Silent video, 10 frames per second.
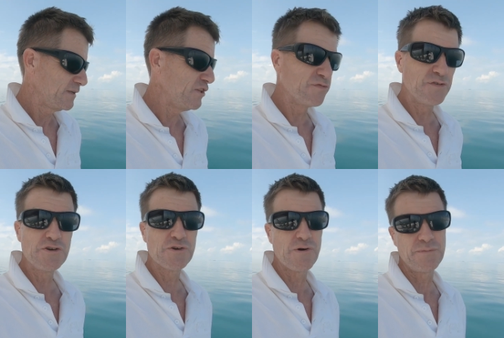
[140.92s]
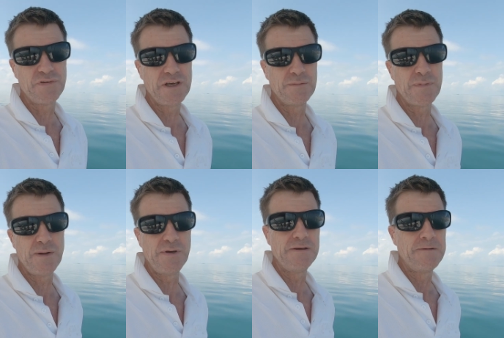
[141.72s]
In the future, I'm thinking
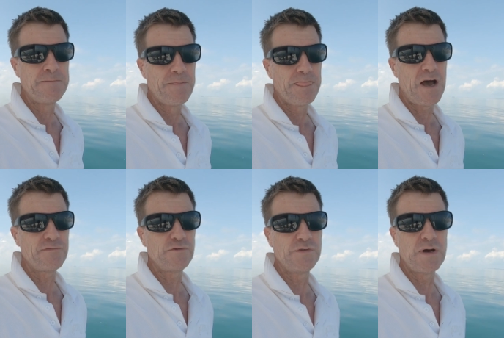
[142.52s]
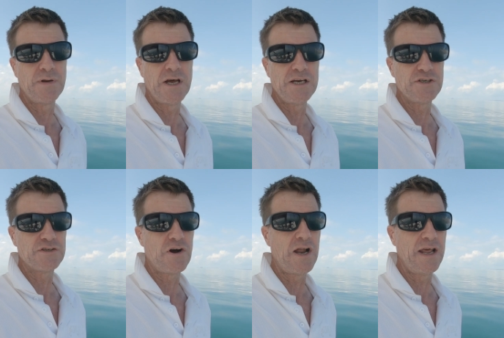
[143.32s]
maybe after we've done Malaysia,
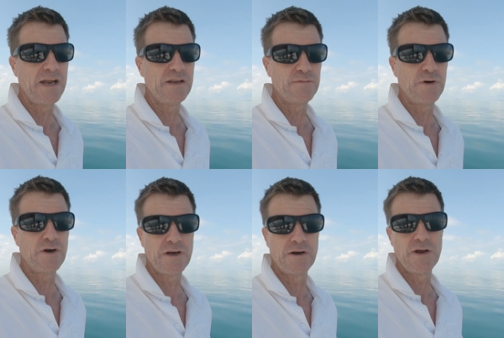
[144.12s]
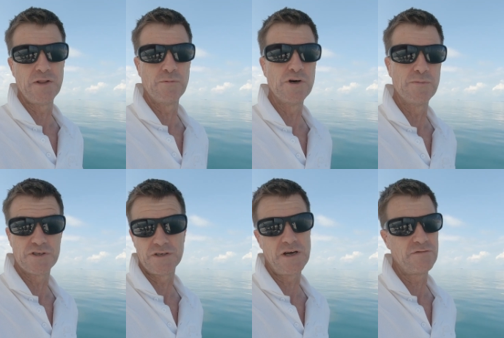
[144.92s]
Thailand, if we're not going around the world,
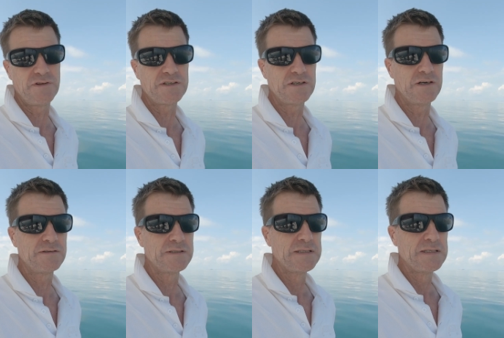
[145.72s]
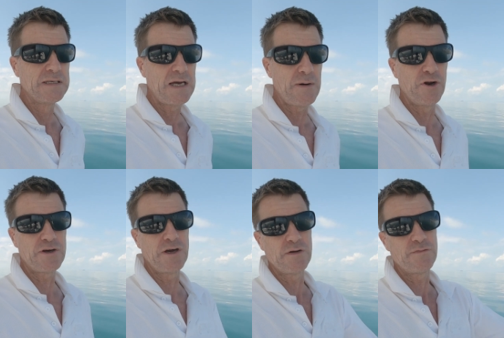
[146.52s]
which I don't think so, and we're
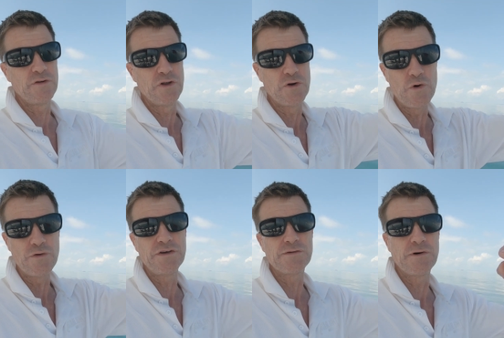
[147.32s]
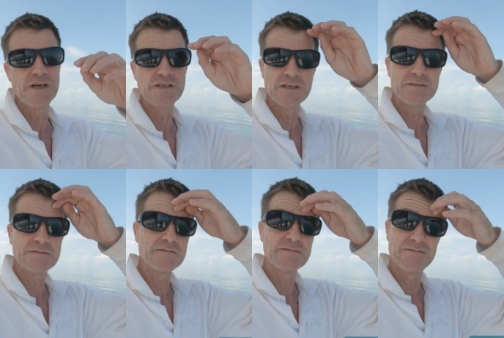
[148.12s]
not going further north into Asia,
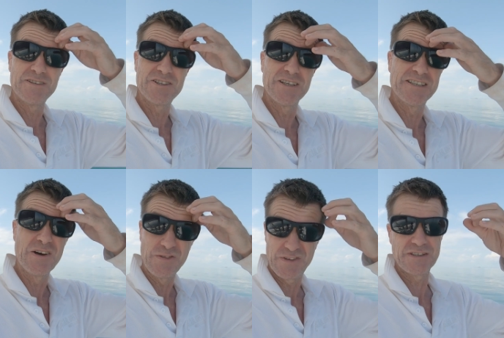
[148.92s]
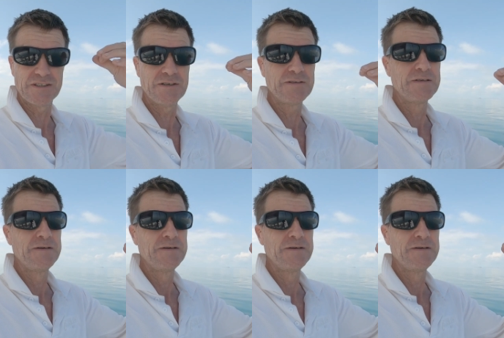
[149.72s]
which I don't think so,